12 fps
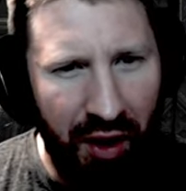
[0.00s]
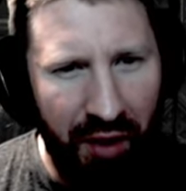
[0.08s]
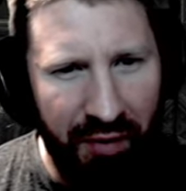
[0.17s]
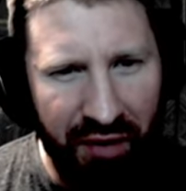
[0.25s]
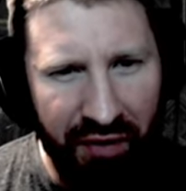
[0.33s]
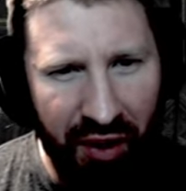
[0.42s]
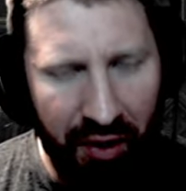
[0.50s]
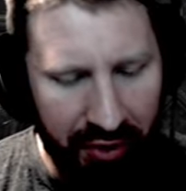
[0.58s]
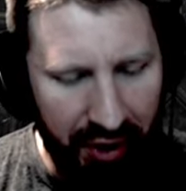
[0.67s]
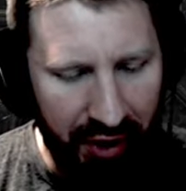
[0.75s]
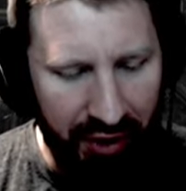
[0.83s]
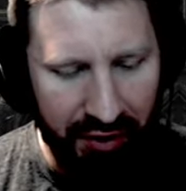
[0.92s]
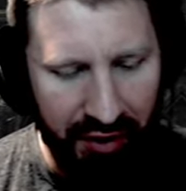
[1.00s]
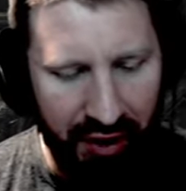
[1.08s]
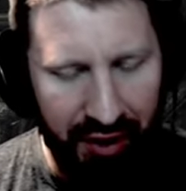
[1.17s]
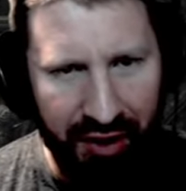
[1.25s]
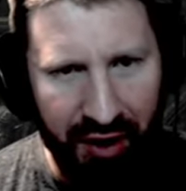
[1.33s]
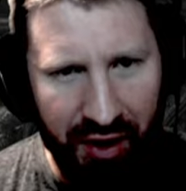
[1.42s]
They've upgraded this, I
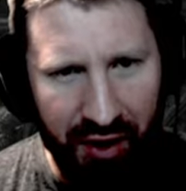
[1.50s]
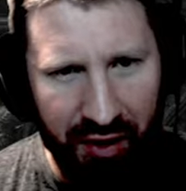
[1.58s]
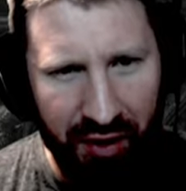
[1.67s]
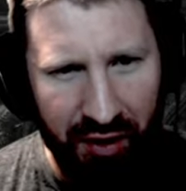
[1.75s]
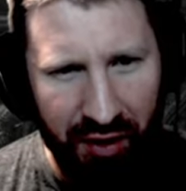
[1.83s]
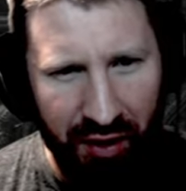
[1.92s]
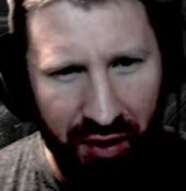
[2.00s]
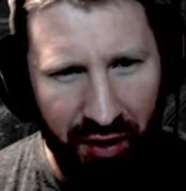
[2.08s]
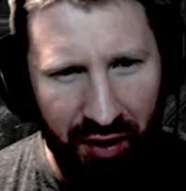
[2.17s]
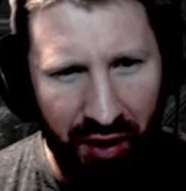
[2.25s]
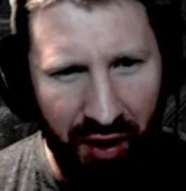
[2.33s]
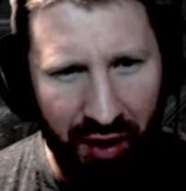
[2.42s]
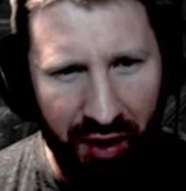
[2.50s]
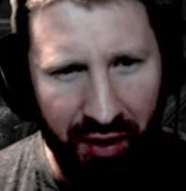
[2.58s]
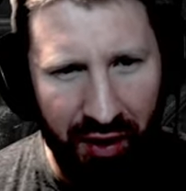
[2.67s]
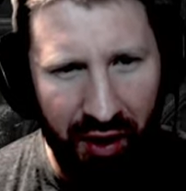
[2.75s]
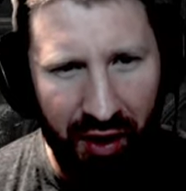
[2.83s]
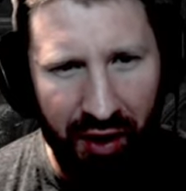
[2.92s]
think, in
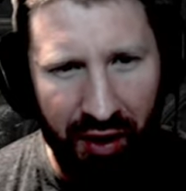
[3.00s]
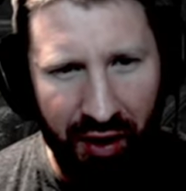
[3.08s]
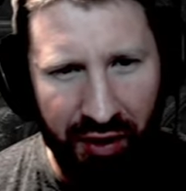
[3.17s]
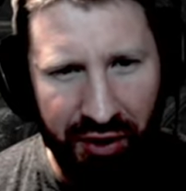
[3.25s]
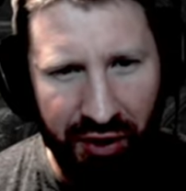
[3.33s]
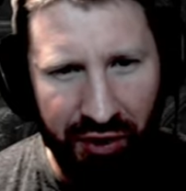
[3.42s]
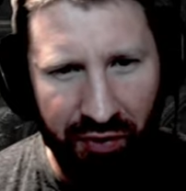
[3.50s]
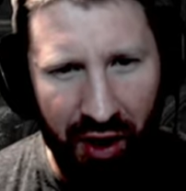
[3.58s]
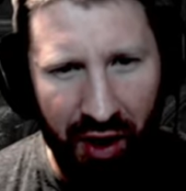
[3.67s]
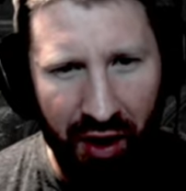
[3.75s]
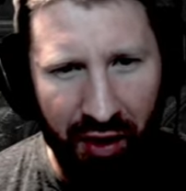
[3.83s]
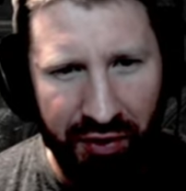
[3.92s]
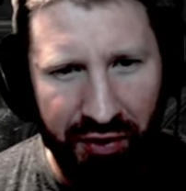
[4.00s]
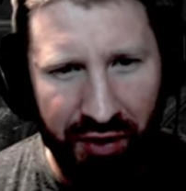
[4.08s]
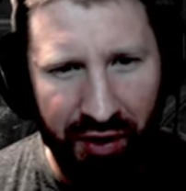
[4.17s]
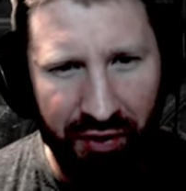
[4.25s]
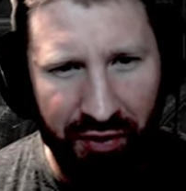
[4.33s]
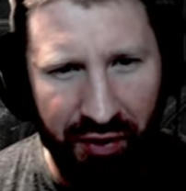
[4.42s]
D2R. See,
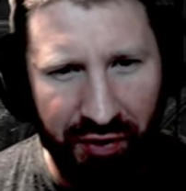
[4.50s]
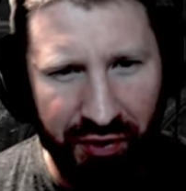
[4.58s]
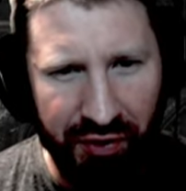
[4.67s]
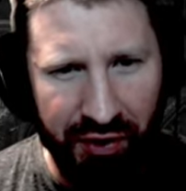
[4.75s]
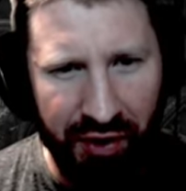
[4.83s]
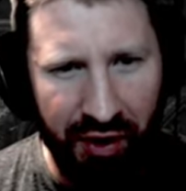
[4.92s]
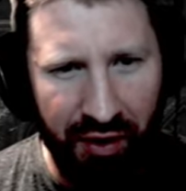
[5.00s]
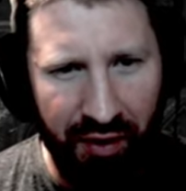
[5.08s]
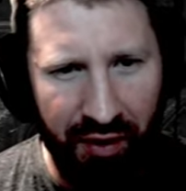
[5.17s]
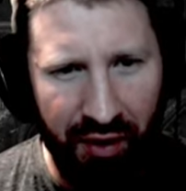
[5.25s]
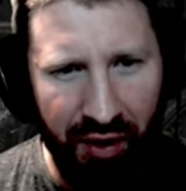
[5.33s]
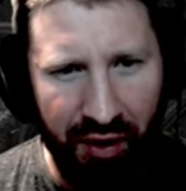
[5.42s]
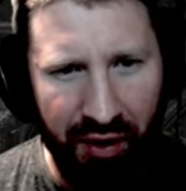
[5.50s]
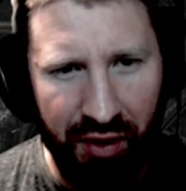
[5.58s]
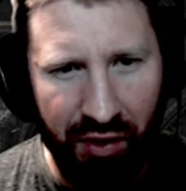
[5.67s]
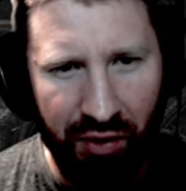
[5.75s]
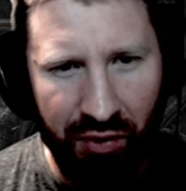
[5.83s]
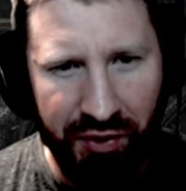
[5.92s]
as you can see there, it
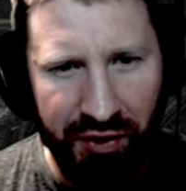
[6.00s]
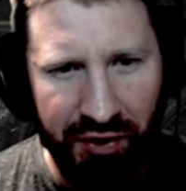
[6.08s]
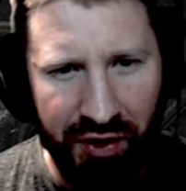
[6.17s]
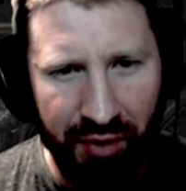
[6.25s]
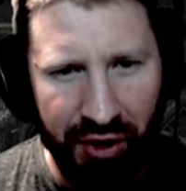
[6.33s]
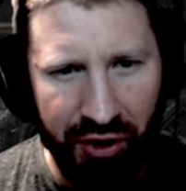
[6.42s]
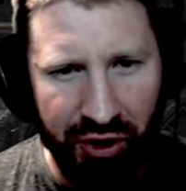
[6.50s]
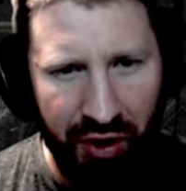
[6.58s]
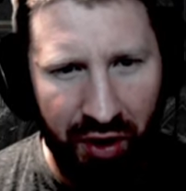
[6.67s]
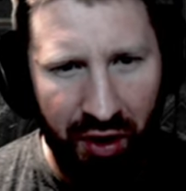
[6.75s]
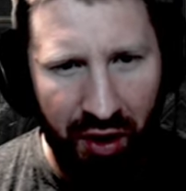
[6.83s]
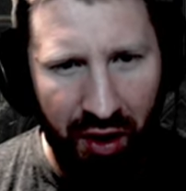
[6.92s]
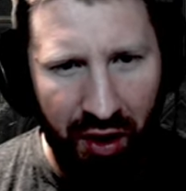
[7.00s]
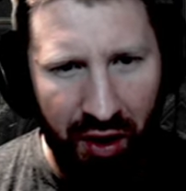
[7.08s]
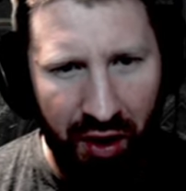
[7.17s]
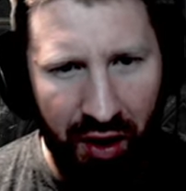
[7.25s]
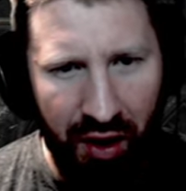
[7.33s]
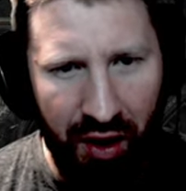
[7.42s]
holds its image.
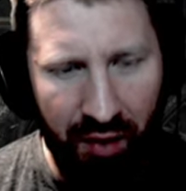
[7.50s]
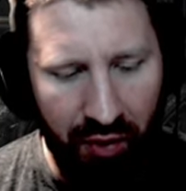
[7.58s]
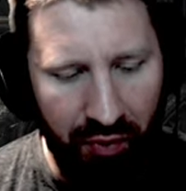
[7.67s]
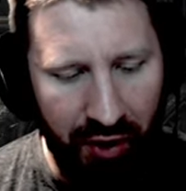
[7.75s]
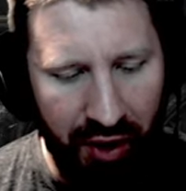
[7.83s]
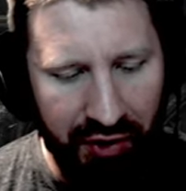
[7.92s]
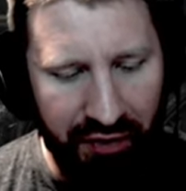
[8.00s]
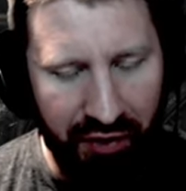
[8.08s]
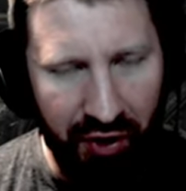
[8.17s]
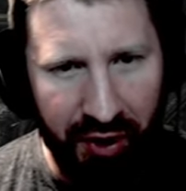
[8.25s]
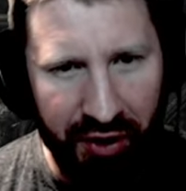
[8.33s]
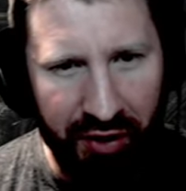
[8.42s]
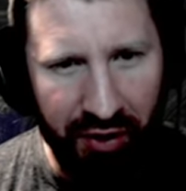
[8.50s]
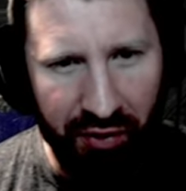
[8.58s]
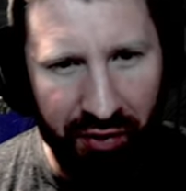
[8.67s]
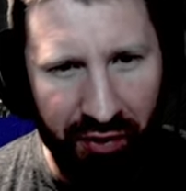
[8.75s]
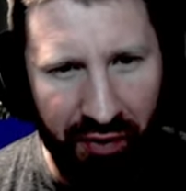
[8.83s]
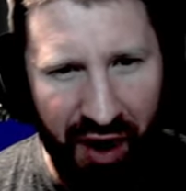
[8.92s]
Whereas if you go back to the
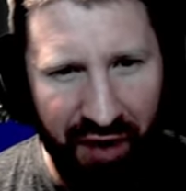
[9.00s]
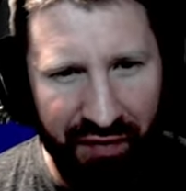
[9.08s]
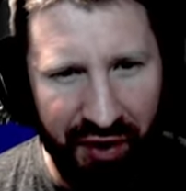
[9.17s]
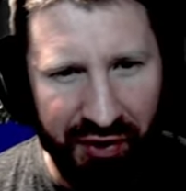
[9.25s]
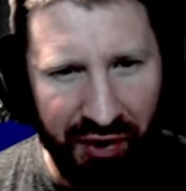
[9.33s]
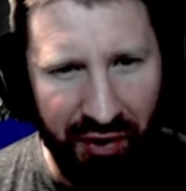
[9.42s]
old graphics, it